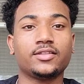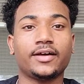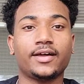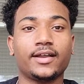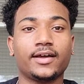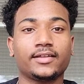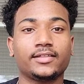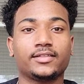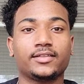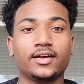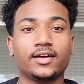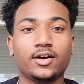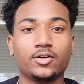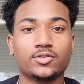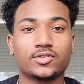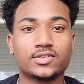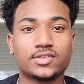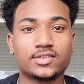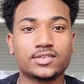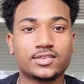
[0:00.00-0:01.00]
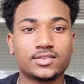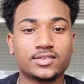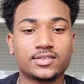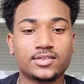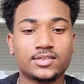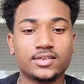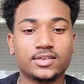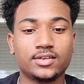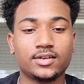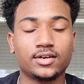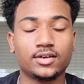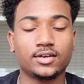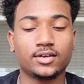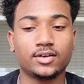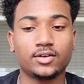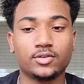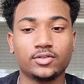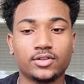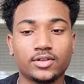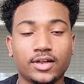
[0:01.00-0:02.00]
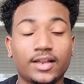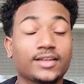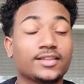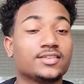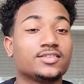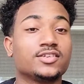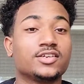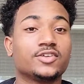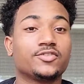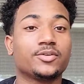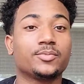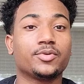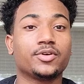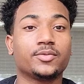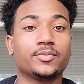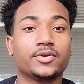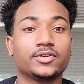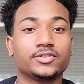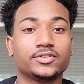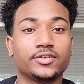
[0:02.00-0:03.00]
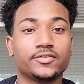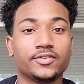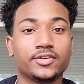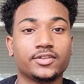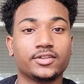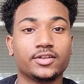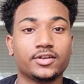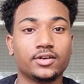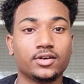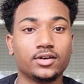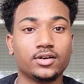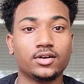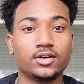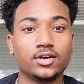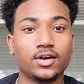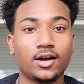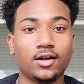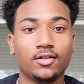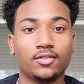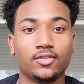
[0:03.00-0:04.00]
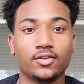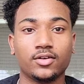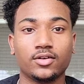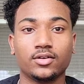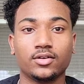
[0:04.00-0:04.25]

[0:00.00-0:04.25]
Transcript: I like how I like the scenery pretty much of it. How